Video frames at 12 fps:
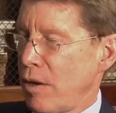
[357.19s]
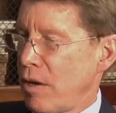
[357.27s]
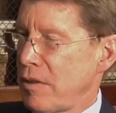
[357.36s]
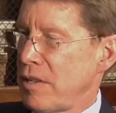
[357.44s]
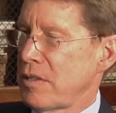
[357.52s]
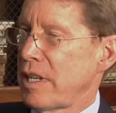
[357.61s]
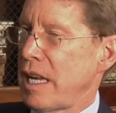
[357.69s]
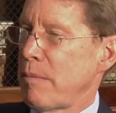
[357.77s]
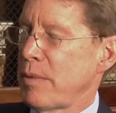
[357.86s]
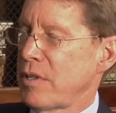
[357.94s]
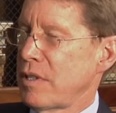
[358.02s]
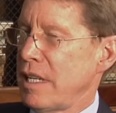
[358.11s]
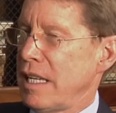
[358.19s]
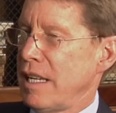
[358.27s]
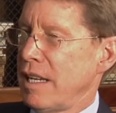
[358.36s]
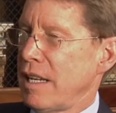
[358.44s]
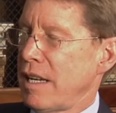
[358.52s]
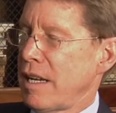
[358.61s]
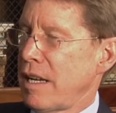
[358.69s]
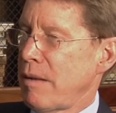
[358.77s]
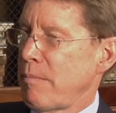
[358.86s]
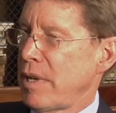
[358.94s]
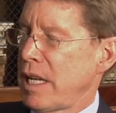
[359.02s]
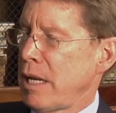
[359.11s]
on this campus.
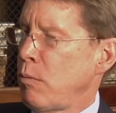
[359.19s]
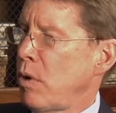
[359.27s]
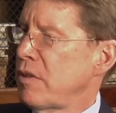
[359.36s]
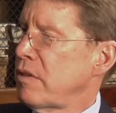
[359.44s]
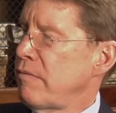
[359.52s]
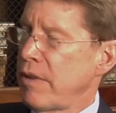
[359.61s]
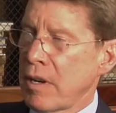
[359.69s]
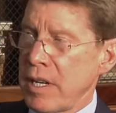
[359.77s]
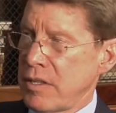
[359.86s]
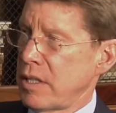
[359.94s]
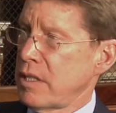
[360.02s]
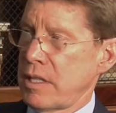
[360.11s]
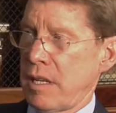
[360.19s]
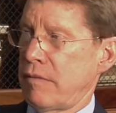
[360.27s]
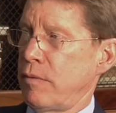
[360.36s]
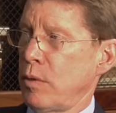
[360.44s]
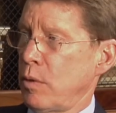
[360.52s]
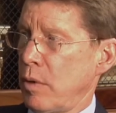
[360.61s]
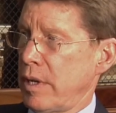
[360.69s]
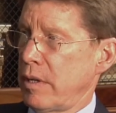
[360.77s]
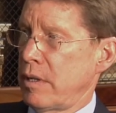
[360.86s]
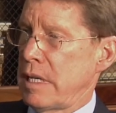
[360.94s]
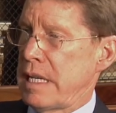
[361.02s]
Um, he was a very successful lawyer,